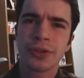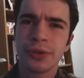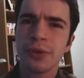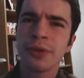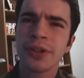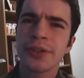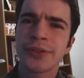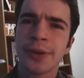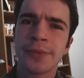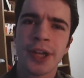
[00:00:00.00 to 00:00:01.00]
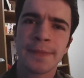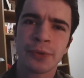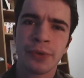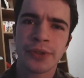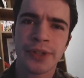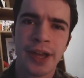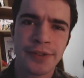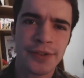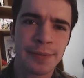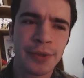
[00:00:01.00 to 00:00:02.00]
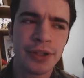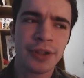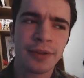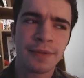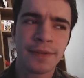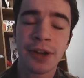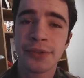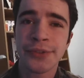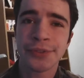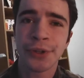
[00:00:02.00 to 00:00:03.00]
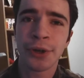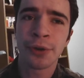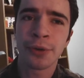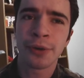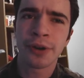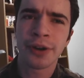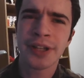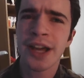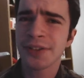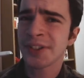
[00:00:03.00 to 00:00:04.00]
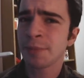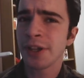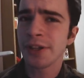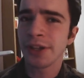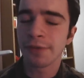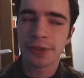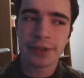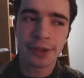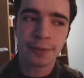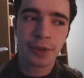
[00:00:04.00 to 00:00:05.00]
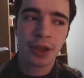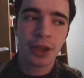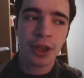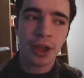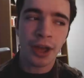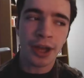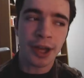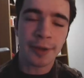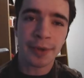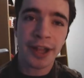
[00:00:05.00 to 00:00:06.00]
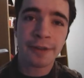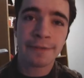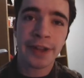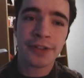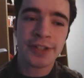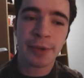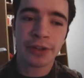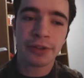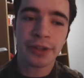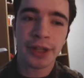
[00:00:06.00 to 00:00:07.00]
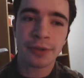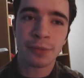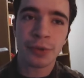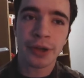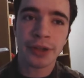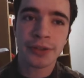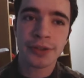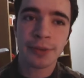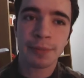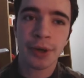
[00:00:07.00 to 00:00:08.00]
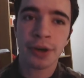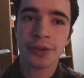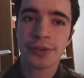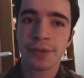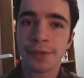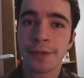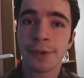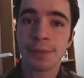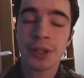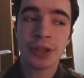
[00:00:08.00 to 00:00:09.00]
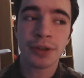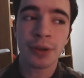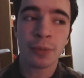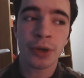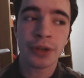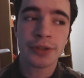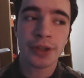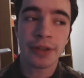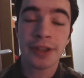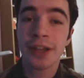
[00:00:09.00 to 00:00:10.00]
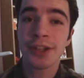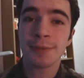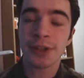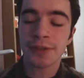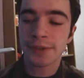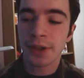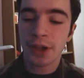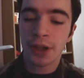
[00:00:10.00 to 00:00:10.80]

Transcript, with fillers: Cure is sometimes criticized as being very slow or not explaining everything. Um, a lot of fans speculate what parts of the film mean and what uh, the ending means.